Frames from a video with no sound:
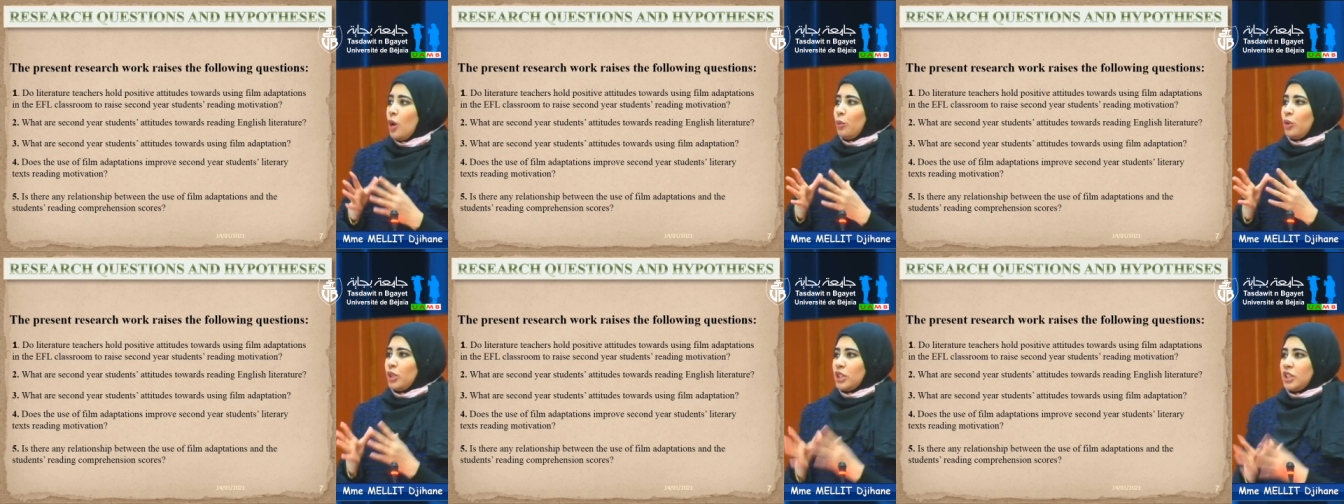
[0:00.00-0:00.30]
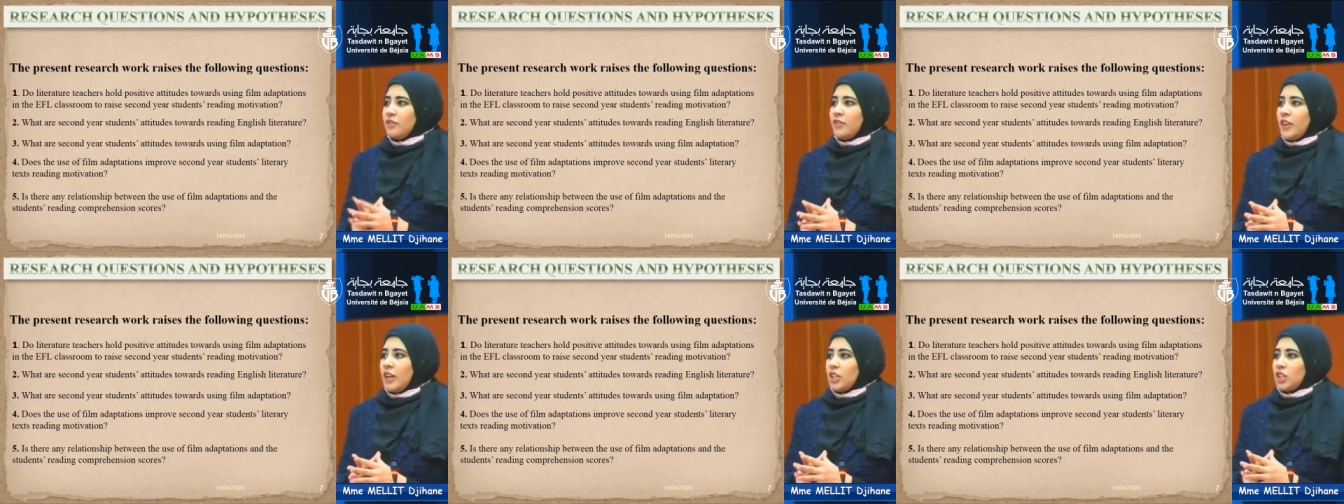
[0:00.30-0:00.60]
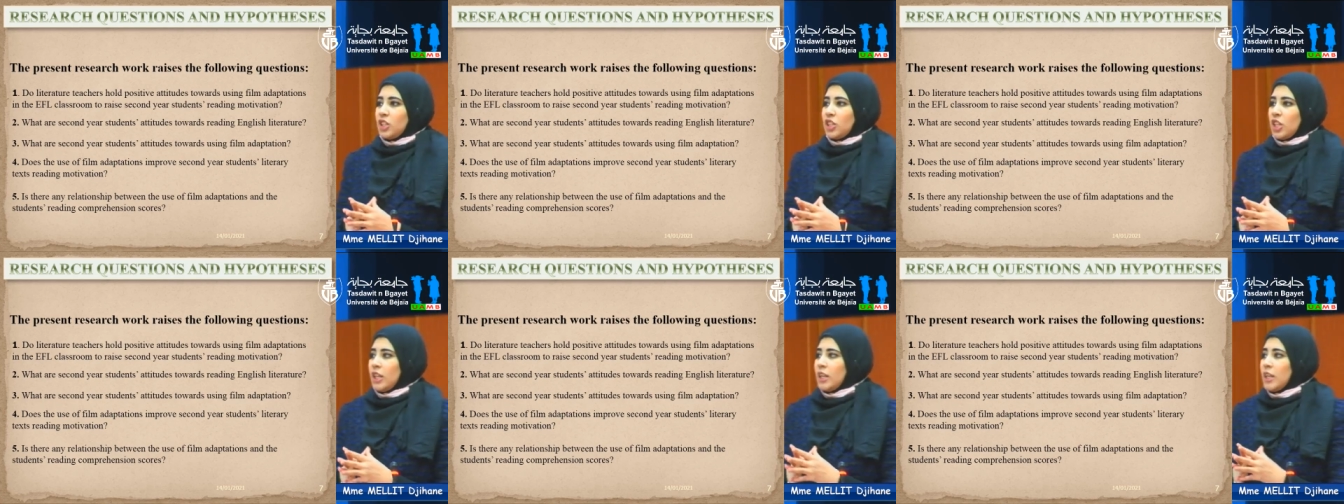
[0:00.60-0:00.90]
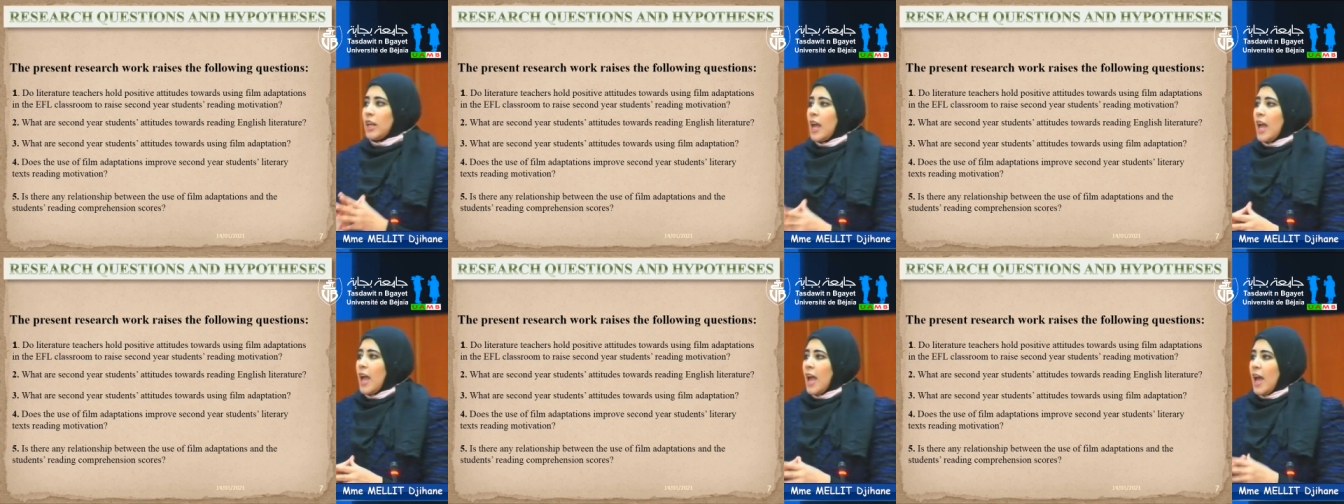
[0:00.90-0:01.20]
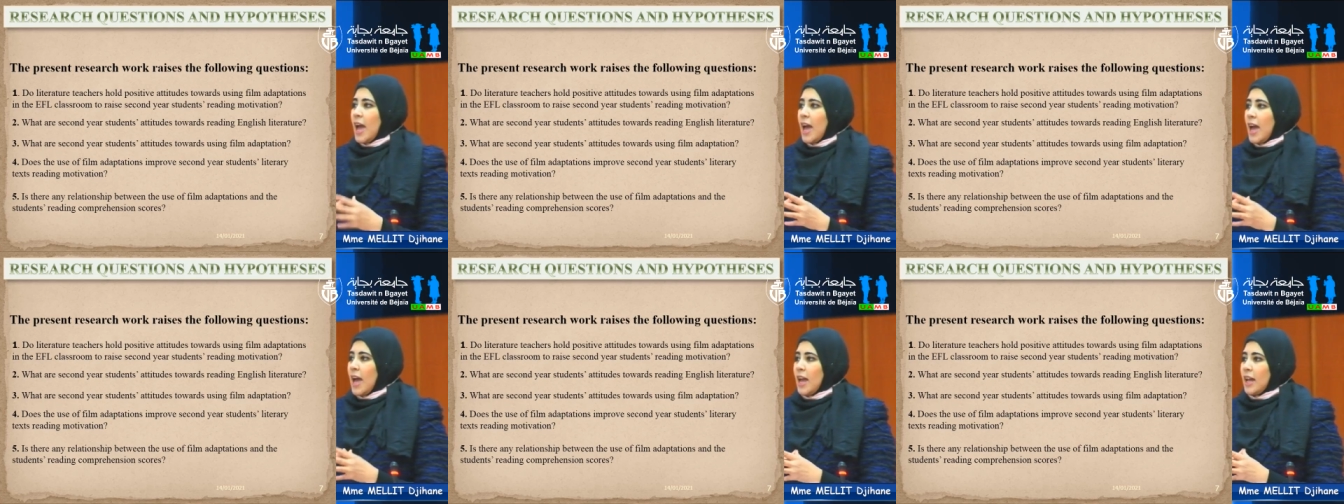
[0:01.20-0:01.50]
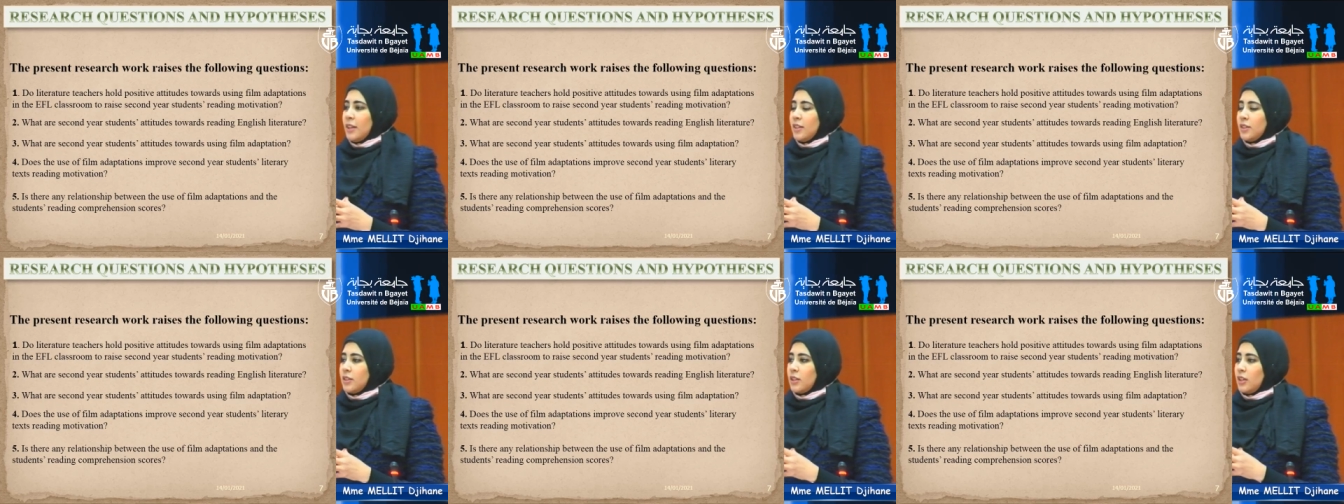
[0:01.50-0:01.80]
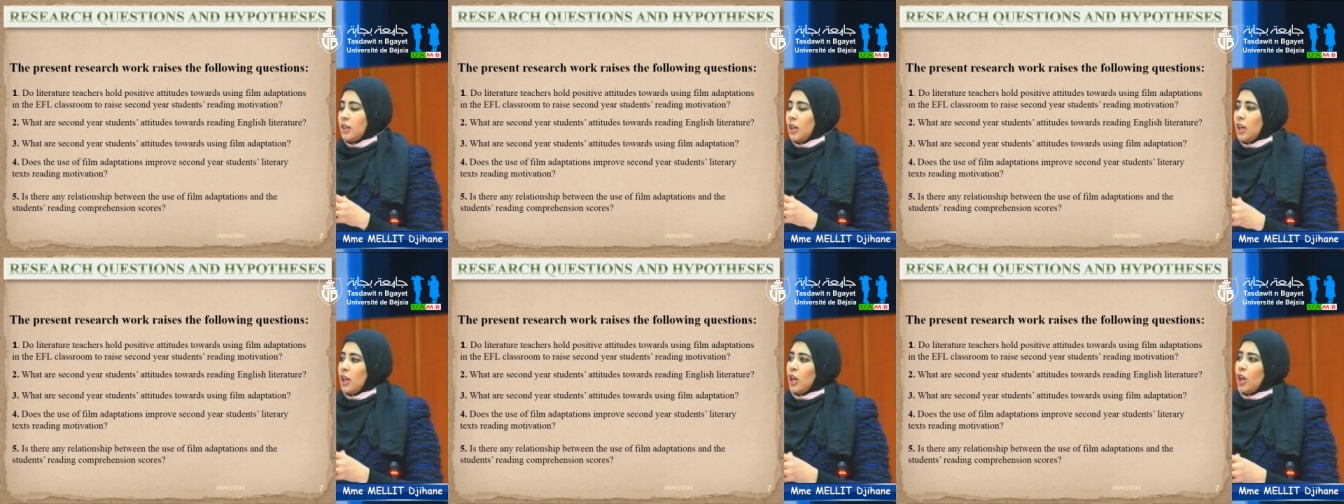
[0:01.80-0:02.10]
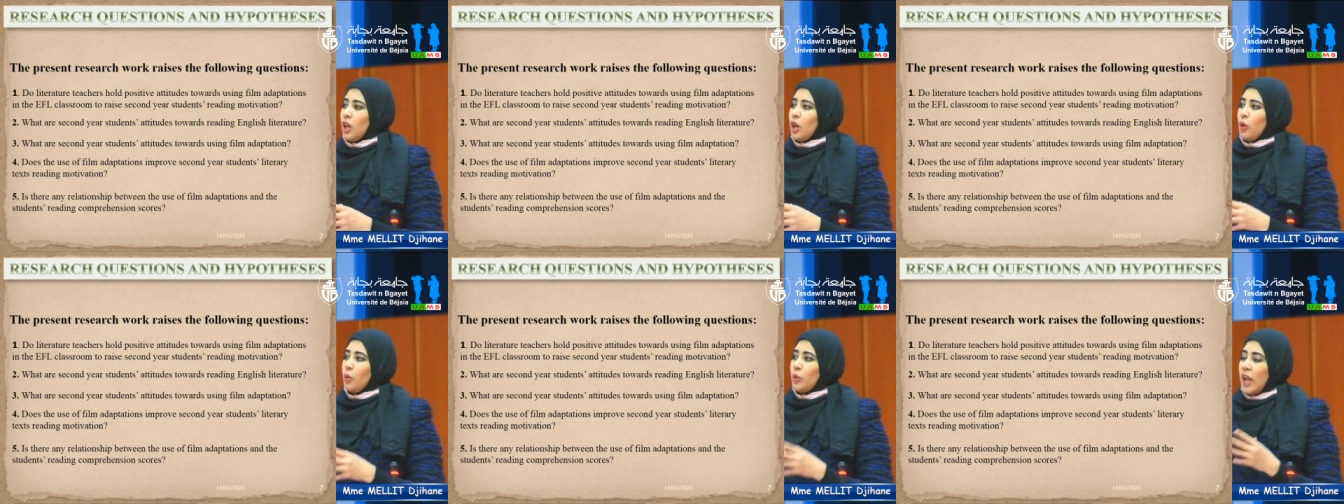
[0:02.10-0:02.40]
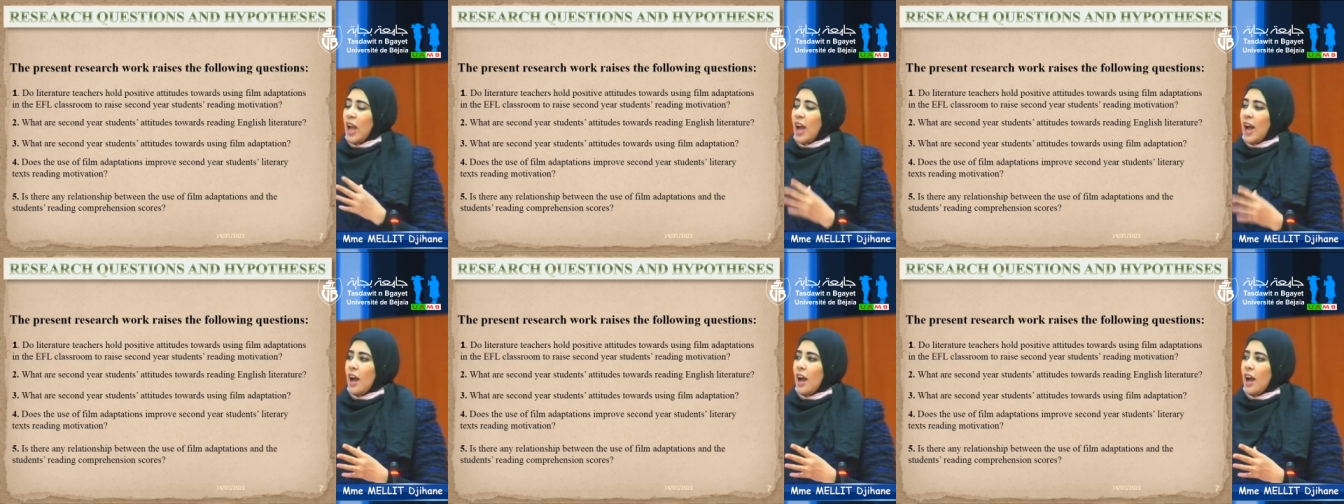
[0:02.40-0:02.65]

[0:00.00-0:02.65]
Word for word: motivation? And we